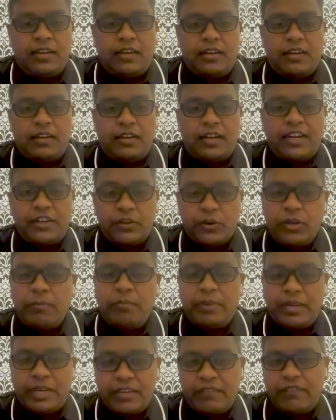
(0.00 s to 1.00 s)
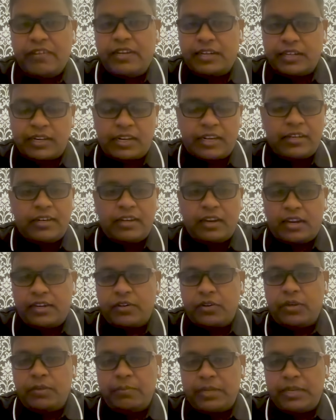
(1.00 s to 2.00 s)
I truly believe in it.
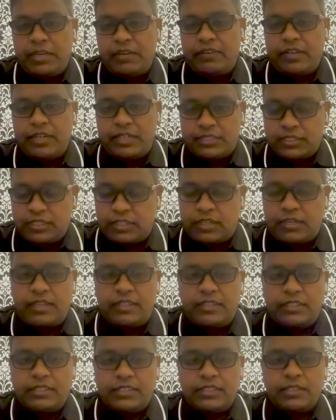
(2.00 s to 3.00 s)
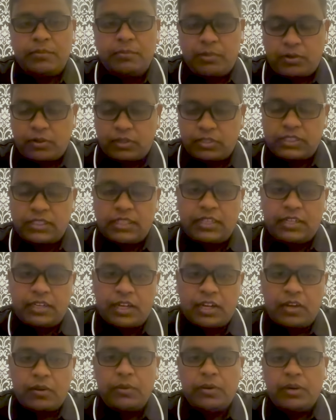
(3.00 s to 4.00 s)
I truly believe in decentralization, blockchain,
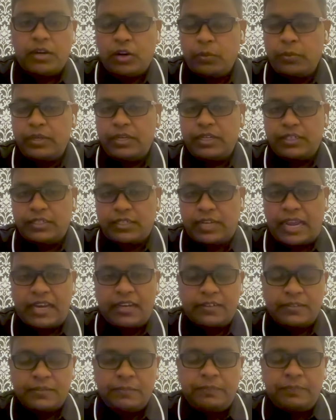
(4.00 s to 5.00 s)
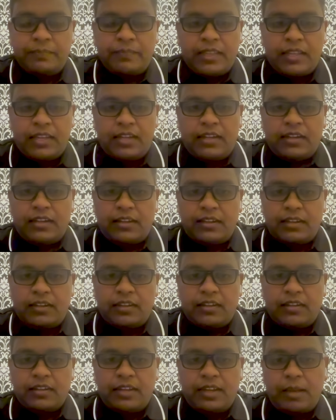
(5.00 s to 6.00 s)
and how it can
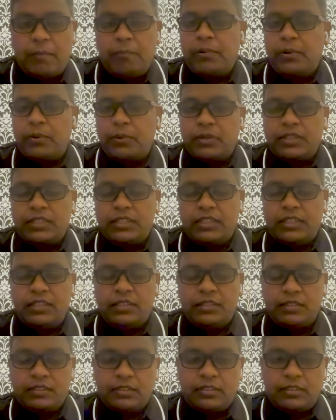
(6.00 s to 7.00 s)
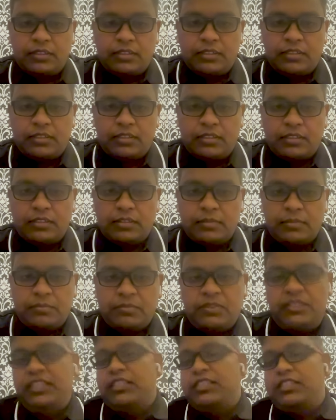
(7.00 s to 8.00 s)
empower the
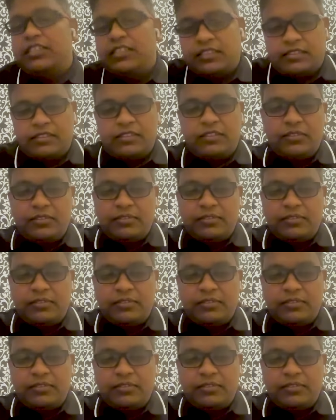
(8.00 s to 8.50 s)
citizens,